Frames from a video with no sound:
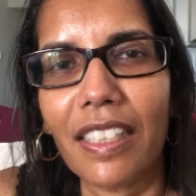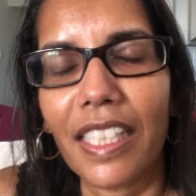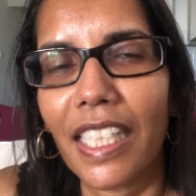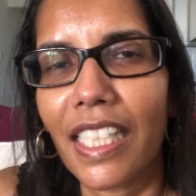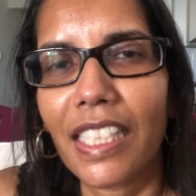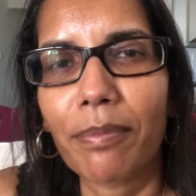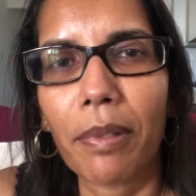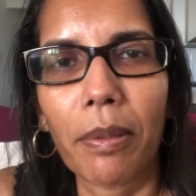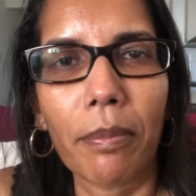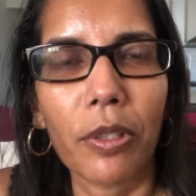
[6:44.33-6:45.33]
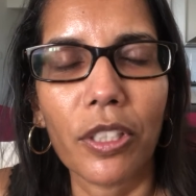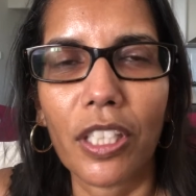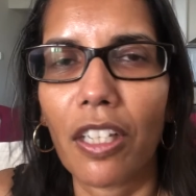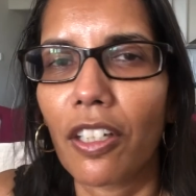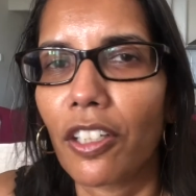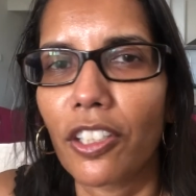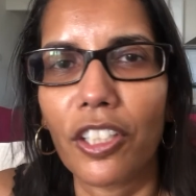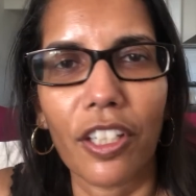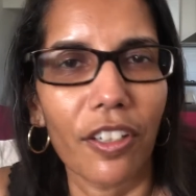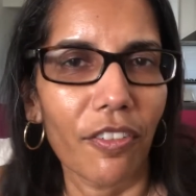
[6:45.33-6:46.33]
Here's my montage
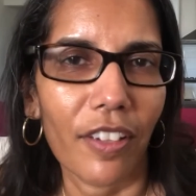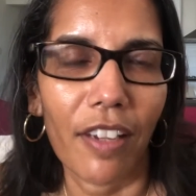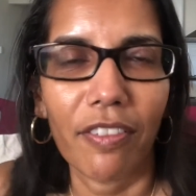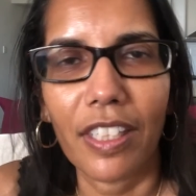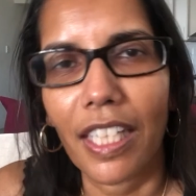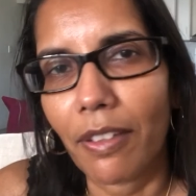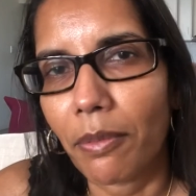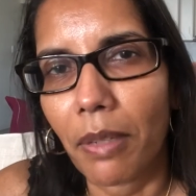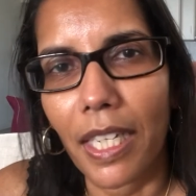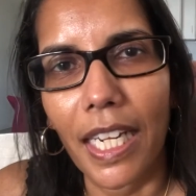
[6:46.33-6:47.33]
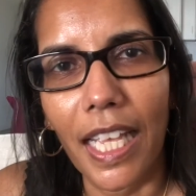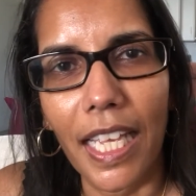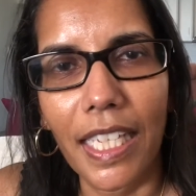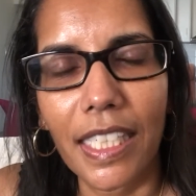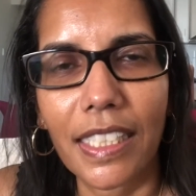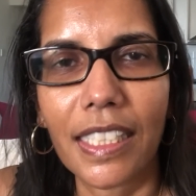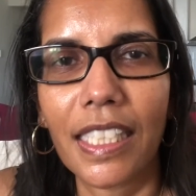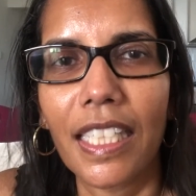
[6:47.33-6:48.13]
of everything, my legs.